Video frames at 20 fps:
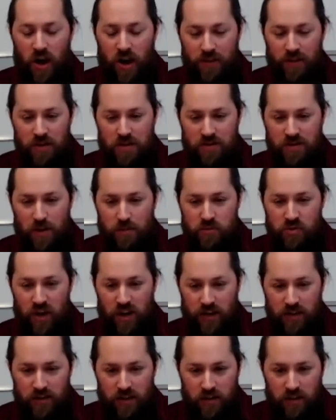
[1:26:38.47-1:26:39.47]
on the
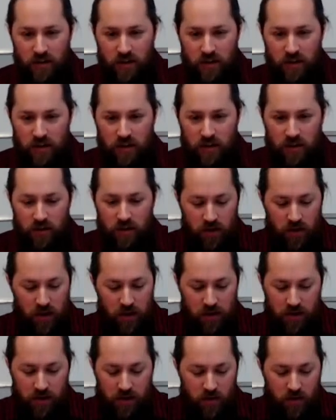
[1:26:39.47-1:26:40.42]
subject uh,